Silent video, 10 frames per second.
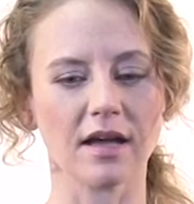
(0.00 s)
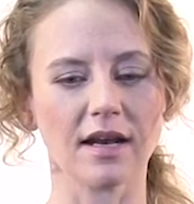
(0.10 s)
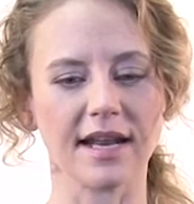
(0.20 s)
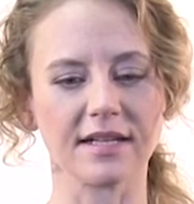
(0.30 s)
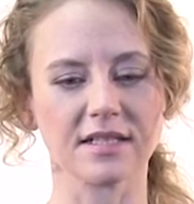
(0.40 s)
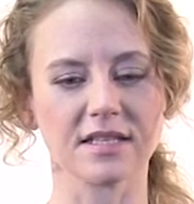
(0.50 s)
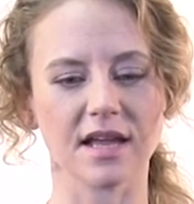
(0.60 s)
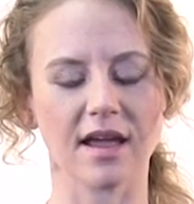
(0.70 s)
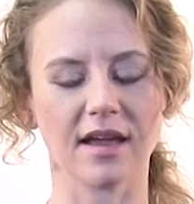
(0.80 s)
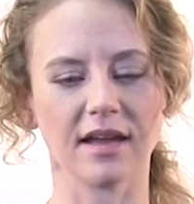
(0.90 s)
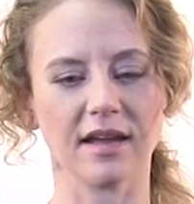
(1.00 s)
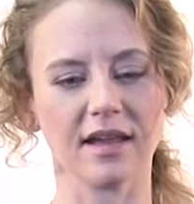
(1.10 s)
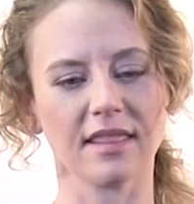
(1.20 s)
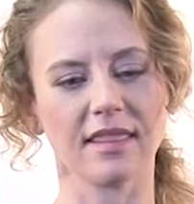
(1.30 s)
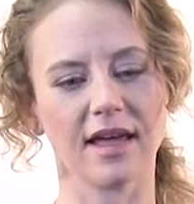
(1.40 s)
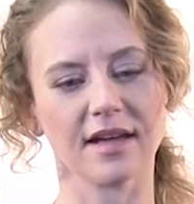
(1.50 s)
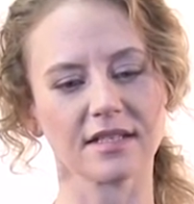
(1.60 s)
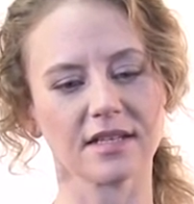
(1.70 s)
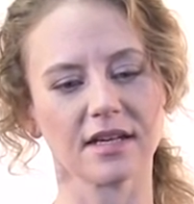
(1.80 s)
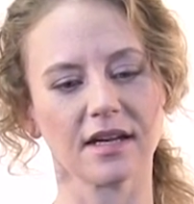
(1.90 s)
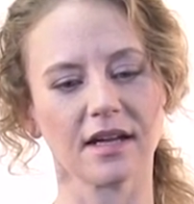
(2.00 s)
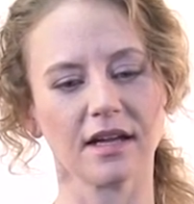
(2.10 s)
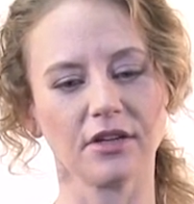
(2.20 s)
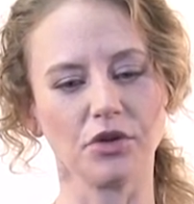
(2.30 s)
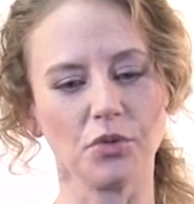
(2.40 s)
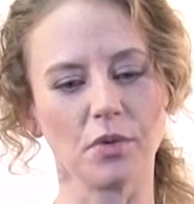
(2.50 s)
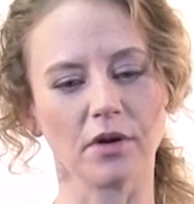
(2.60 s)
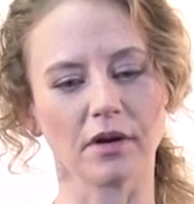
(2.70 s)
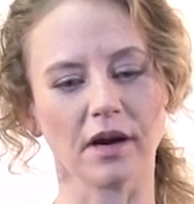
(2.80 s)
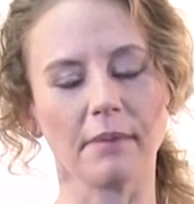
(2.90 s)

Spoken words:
let's say that you were